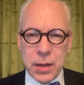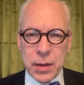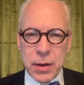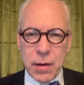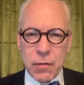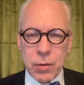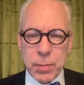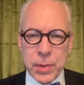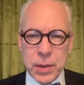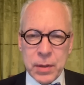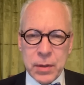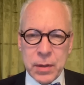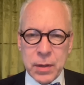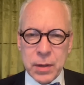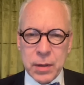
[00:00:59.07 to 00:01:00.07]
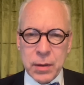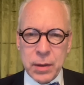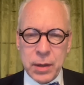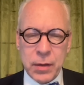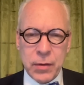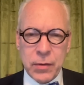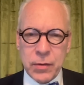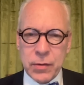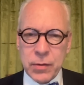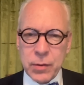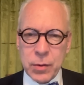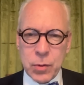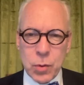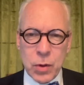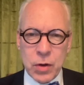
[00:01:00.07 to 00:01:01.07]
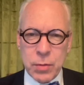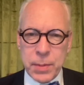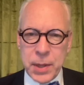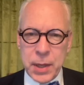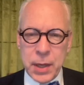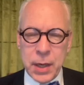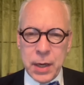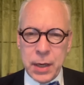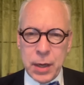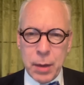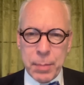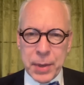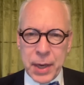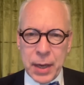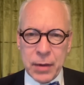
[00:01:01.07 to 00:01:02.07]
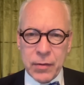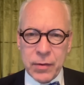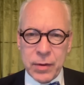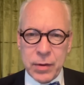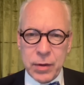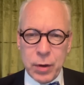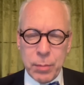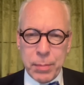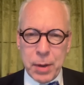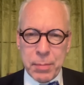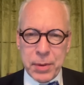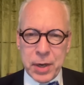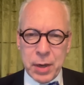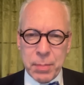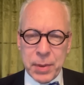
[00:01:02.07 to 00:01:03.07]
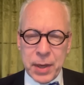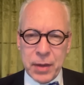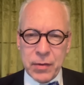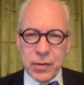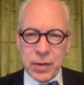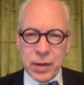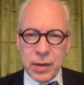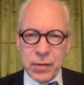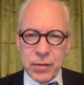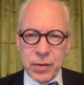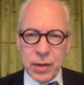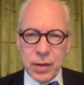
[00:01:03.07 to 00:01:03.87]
The government uh, is going to be hitting up against, you know, bumping up against these